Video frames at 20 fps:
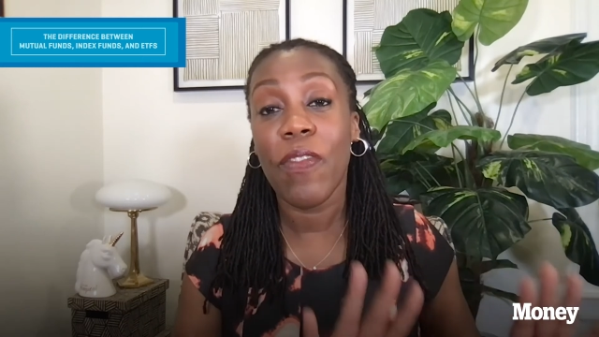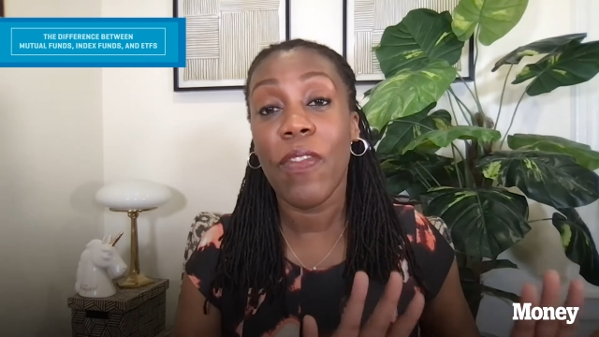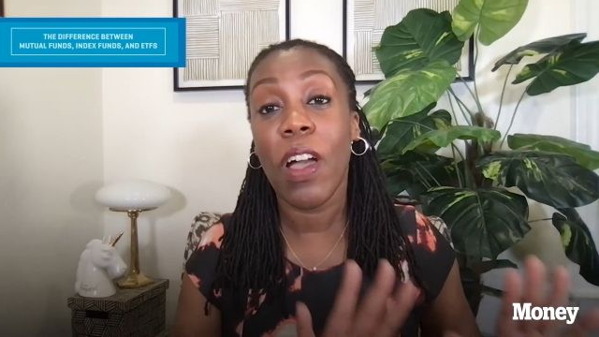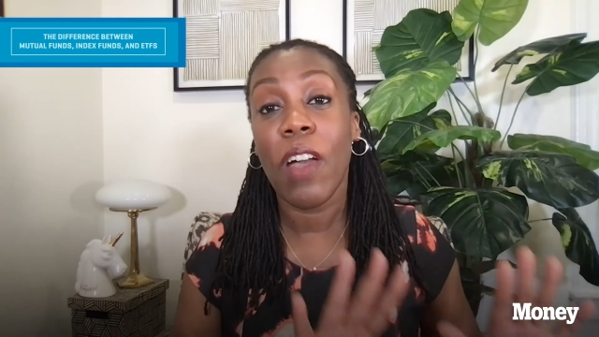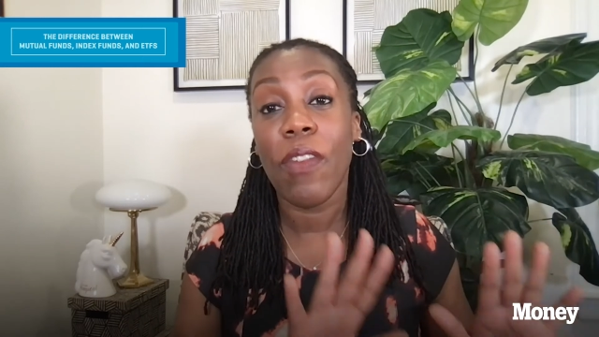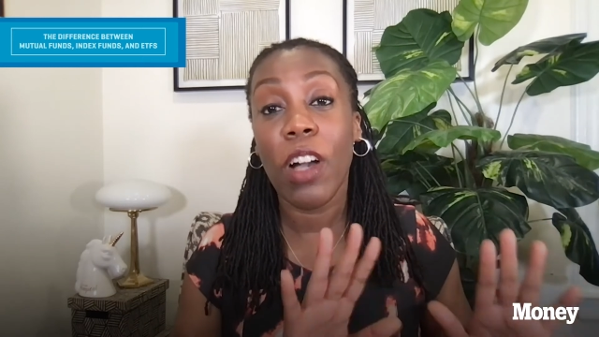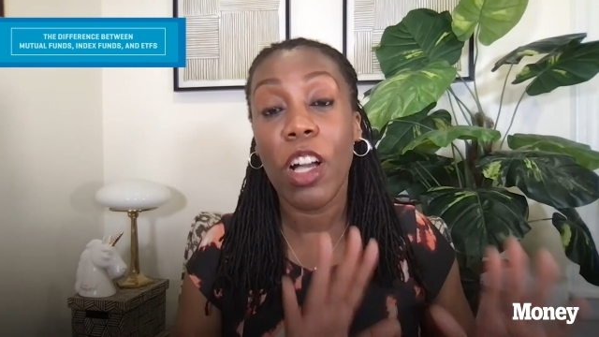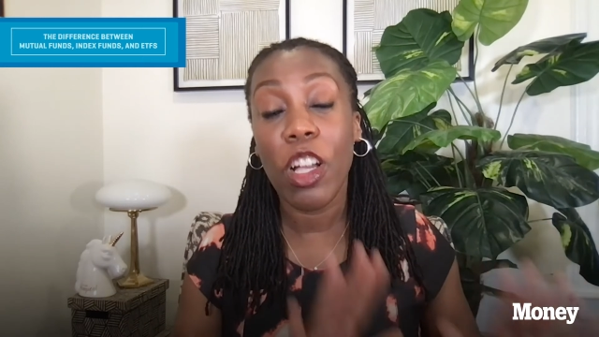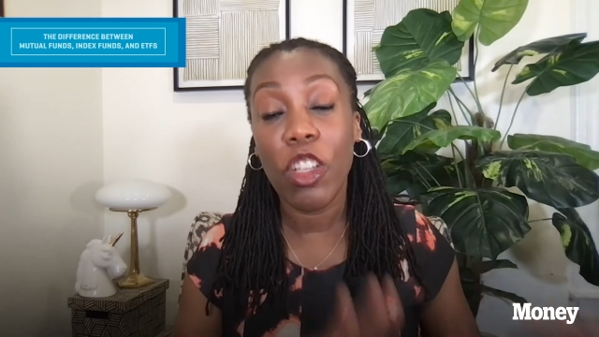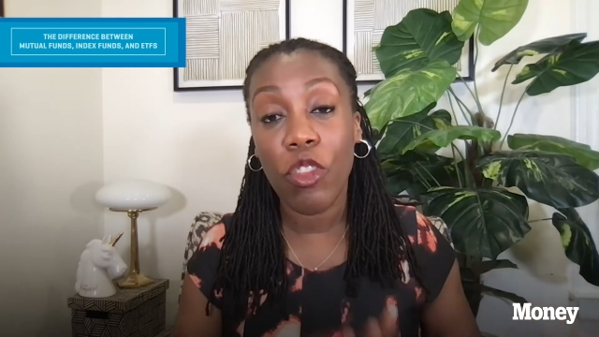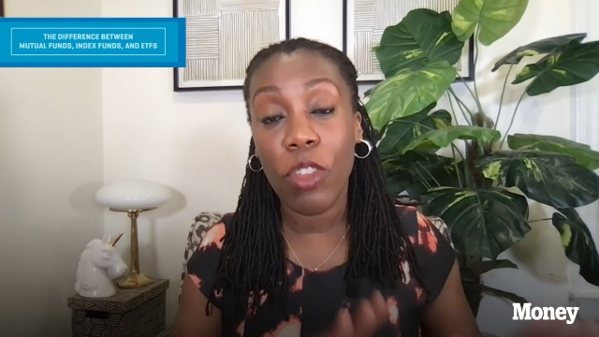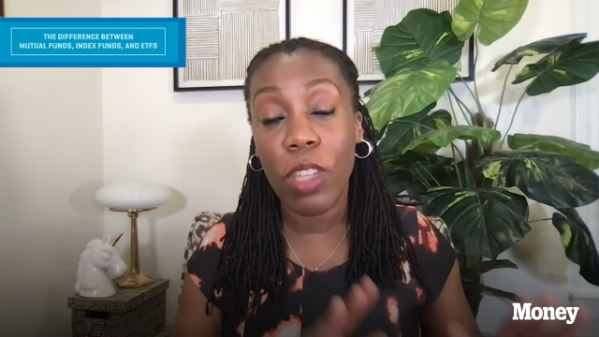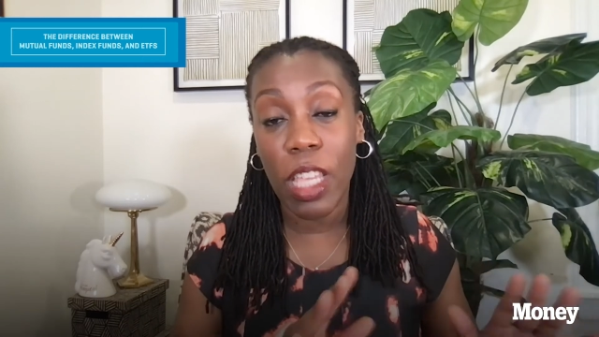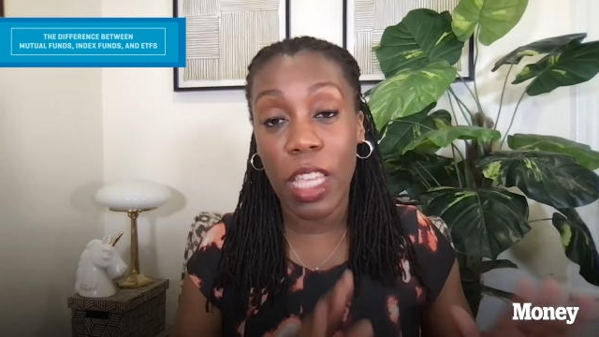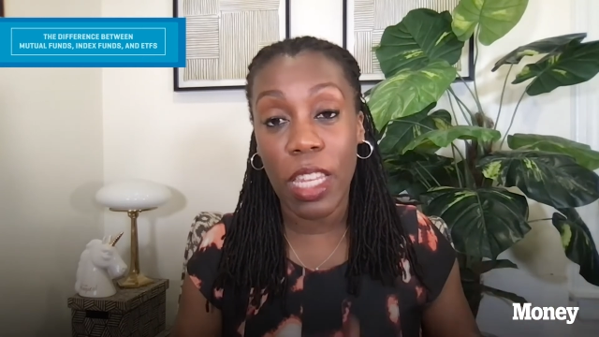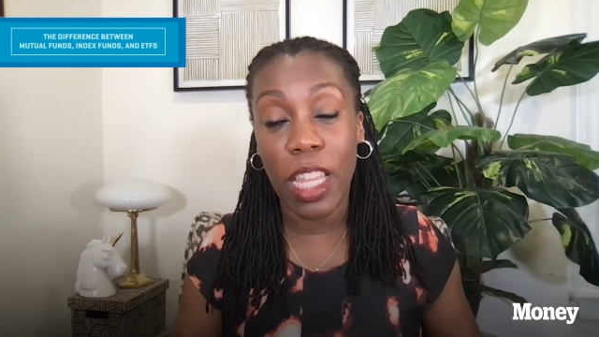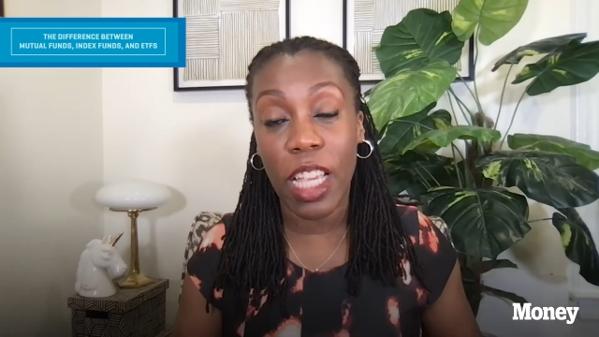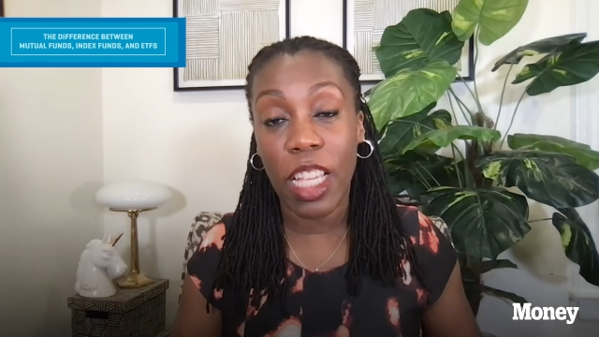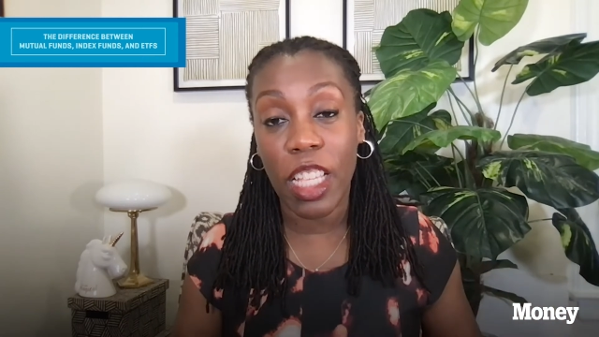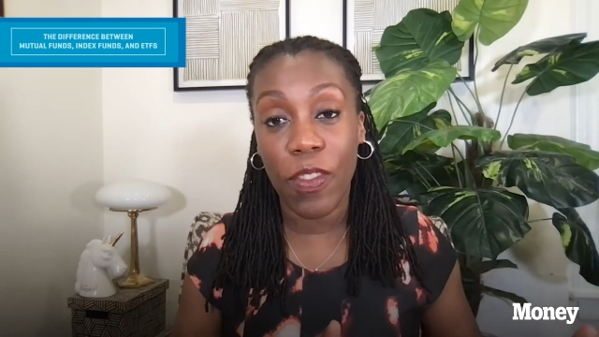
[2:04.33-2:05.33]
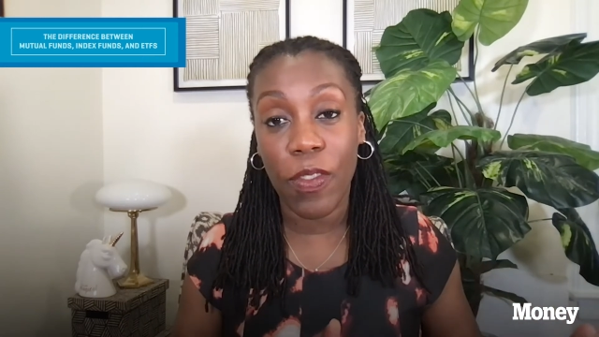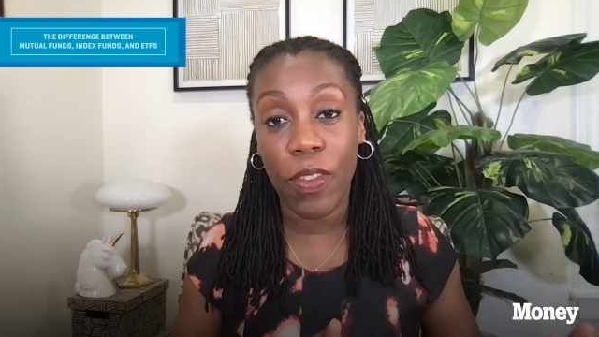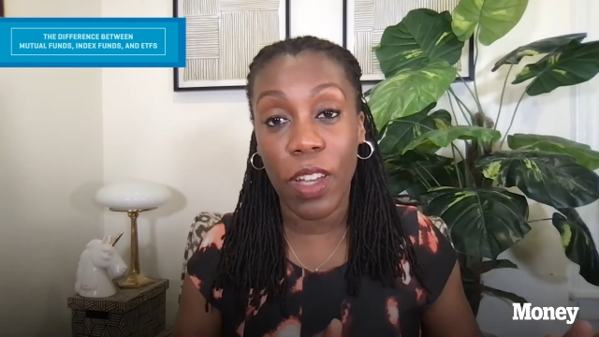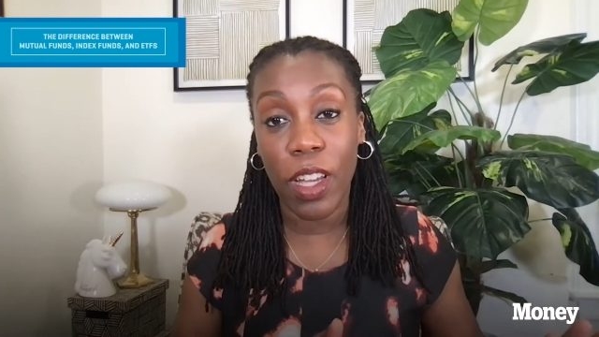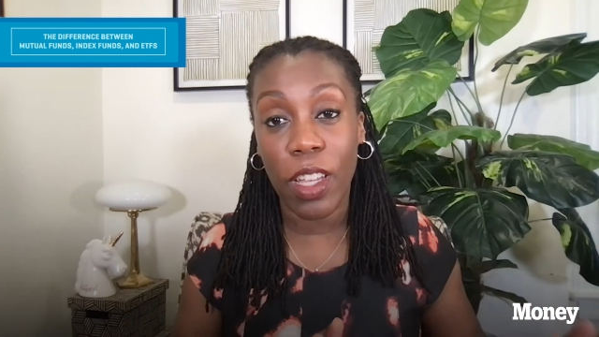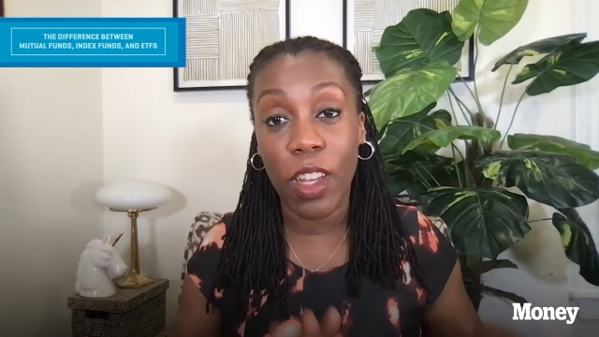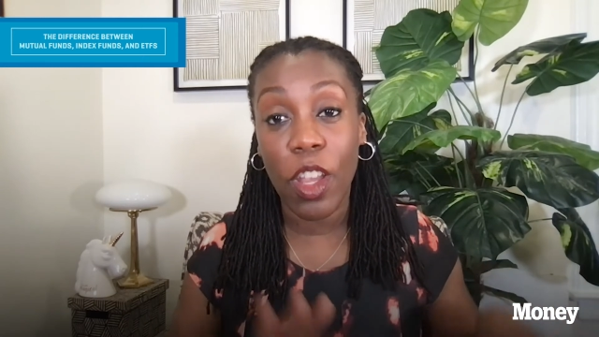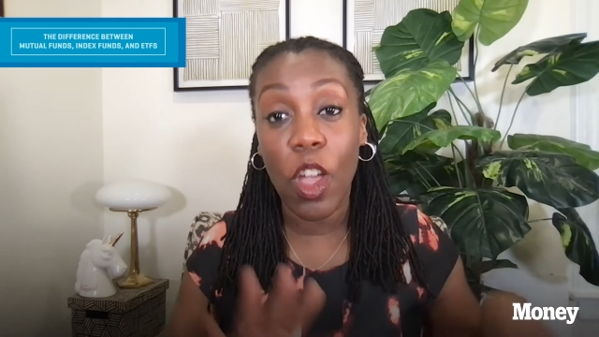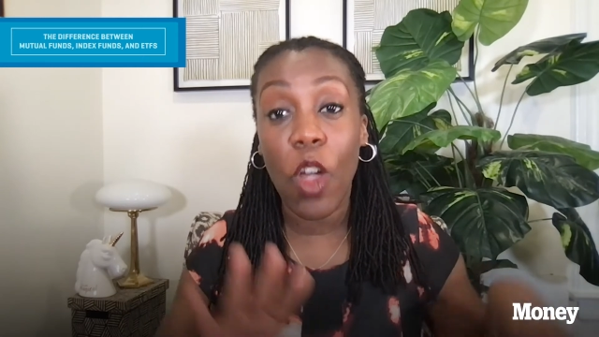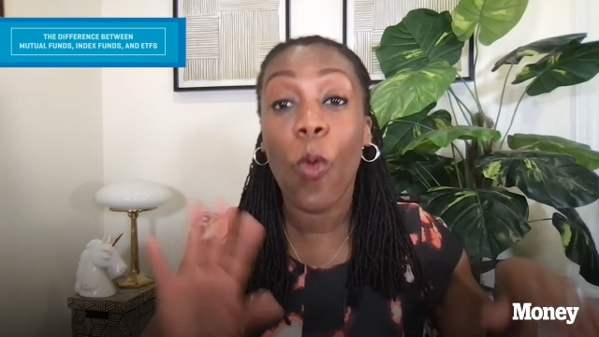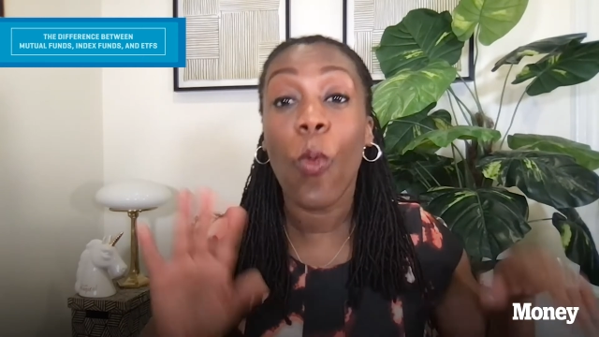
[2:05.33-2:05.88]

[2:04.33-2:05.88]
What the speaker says: 500 index fund,